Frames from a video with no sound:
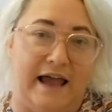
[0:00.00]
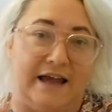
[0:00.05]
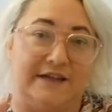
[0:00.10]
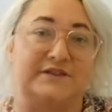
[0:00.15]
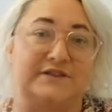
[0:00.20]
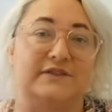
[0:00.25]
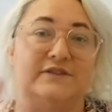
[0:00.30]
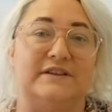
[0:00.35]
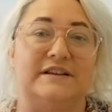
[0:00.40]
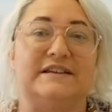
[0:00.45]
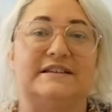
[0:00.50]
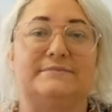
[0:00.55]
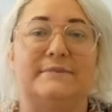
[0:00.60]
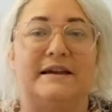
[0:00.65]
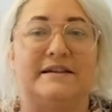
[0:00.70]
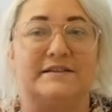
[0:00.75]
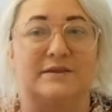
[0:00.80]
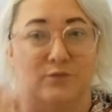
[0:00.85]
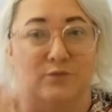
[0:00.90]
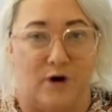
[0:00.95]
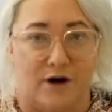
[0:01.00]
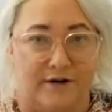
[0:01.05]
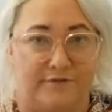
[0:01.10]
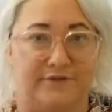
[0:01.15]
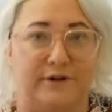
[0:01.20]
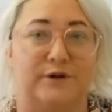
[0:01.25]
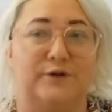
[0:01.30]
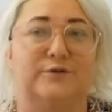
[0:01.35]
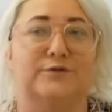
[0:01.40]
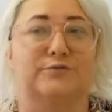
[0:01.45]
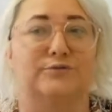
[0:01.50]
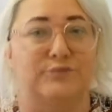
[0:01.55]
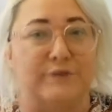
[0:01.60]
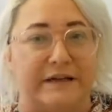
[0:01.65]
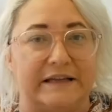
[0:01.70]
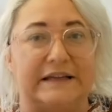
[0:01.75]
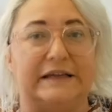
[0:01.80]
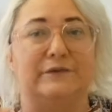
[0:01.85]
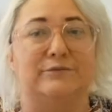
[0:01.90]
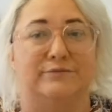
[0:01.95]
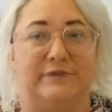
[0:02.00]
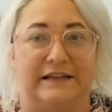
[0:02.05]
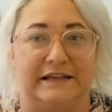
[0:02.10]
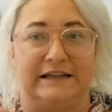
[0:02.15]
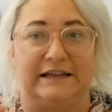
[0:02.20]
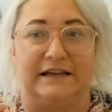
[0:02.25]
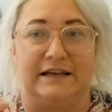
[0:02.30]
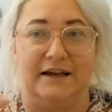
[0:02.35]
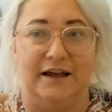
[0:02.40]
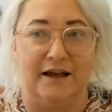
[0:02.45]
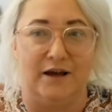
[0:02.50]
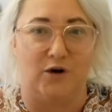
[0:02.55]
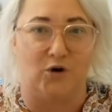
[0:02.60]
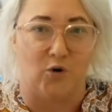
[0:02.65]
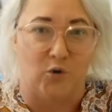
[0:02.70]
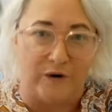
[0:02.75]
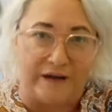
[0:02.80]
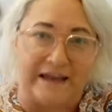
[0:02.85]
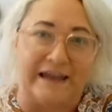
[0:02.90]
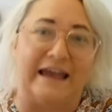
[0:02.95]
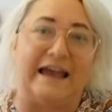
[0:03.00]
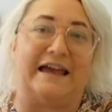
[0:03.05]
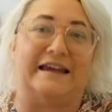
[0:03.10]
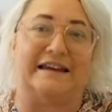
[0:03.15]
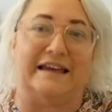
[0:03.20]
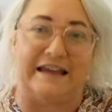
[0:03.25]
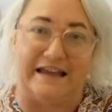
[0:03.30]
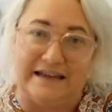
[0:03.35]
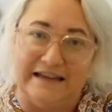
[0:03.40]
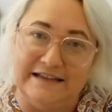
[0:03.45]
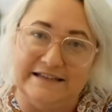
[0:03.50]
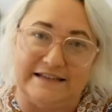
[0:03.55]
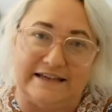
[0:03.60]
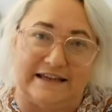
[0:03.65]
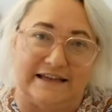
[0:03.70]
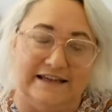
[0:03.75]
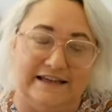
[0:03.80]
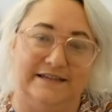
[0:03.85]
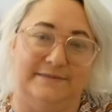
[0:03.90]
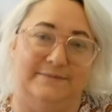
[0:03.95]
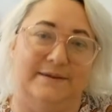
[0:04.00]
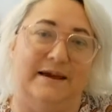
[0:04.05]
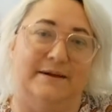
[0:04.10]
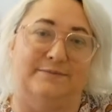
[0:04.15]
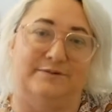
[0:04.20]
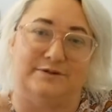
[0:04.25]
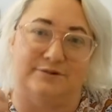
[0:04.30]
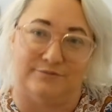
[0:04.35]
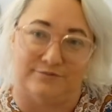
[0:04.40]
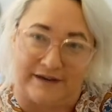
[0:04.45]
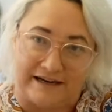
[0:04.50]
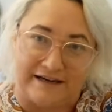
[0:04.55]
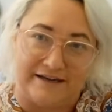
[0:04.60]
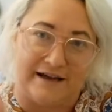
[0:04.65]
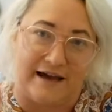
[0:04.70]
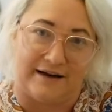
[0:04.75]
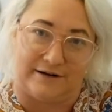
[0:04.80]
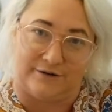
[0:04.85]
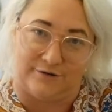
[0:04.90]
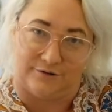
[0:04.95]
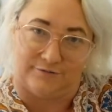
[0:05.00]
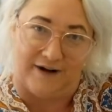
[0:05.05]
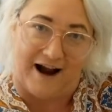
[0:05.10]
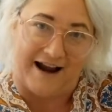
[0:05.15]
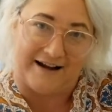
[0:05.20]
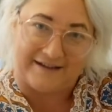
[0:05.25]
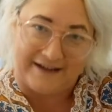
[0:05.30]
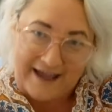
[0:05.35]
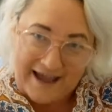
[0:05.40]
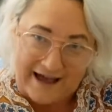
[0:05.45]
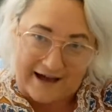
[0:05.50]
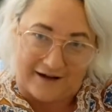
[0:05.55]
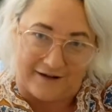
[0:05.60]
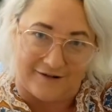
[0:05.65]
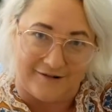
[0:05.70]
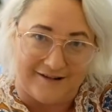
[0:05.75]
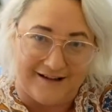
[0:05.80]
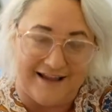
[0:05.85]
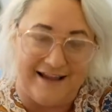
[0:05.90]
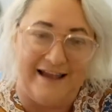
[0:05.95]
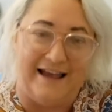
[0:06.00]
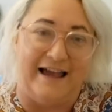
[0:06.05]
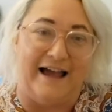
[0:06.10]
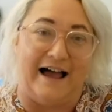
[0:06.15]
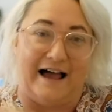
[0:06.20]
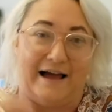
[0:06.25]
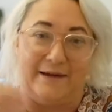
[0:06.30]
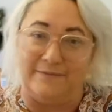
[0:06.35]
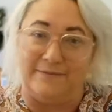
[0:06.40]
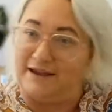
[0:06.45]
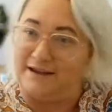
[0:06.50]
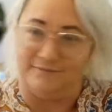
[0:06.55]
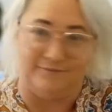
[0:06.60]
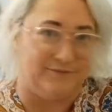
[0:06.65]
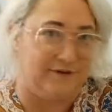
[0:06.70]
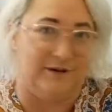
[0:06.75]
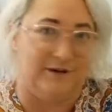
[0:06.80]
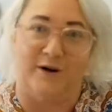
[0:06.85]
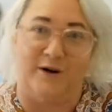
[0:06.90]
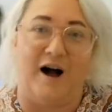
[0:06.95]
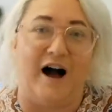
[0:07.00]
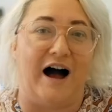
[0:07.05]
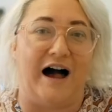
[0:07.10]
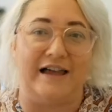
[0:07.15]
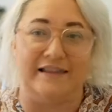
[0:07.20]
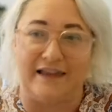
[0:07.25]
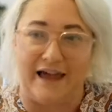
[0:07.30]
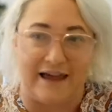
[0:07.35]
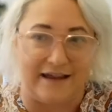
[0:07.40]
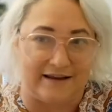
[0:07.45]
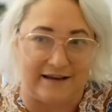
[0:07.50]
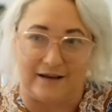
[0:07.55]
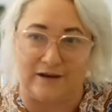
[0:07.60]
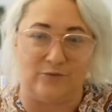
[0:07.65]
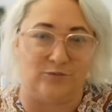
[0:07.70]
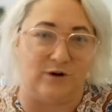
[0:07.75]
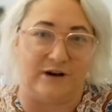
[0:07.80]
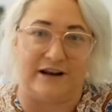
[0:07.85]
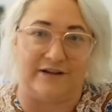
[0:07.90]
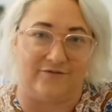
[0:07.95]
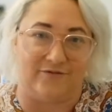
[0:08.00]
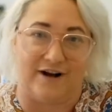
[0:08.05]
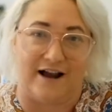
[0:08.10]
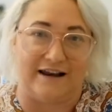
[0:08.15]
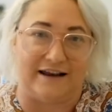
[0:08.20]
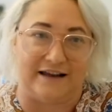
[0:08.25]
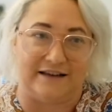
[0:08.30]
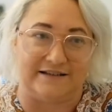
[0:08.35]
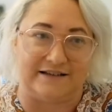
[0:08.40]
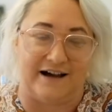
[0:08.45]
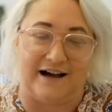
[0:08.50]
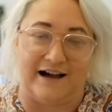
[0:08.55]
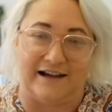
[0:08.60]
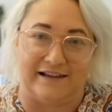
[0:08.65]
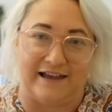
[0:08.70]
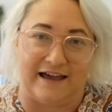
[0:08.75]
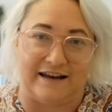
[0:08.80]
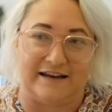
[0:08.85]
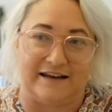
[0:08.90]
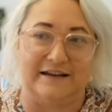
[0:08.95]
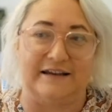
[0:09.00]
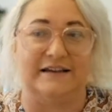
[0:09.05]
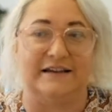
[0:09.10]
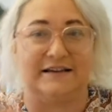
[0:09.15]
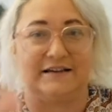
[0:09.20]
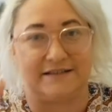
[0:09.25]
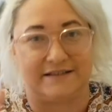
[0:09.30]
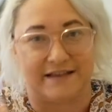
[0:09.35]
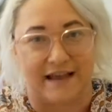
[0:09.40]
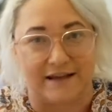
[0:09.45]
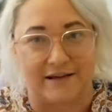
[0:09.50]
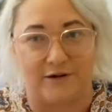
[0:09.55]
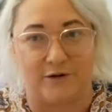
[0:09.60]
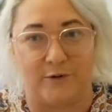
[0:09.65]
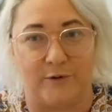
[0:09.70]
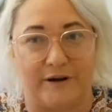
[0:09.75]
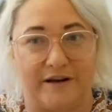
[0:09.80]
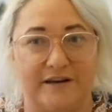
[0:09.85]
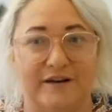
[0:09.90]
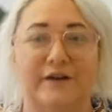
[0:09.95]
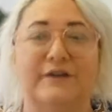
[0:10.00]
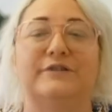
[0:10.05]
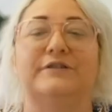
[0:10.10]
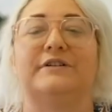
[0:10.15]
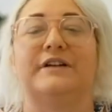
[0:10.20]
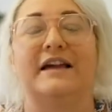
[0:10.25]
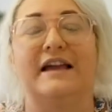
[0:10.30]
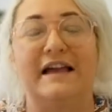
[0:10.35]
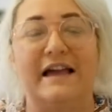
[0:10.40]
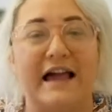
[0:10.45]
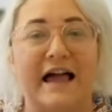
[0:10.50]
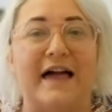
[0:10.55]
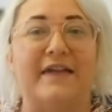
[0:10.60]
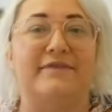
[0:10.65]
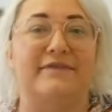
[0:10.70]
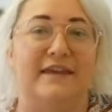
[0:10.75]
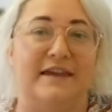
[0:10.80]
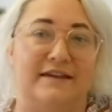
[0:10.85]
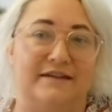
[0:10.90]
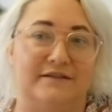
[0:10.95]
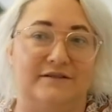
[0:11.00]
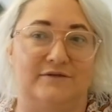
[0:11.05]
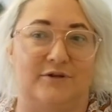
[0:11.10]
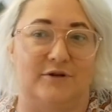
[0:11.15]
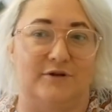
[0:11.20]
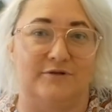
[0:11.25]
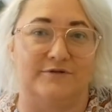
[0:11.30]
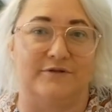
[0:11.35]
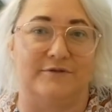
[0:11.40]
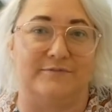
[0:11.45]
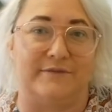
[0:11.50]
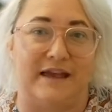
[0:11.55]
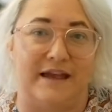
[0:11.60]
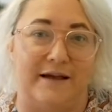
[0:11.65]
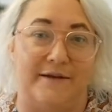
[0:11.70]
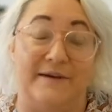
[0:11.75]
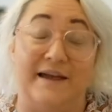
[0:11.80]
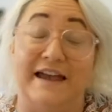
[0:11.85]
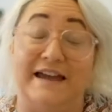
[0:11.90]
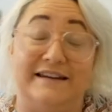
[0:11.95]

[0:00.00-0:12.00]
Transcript: And so this makes the workflow really, really quick and easy to be able to read an article right now, highlight whatever I need to highlight in it, take a quick note, and then go from there.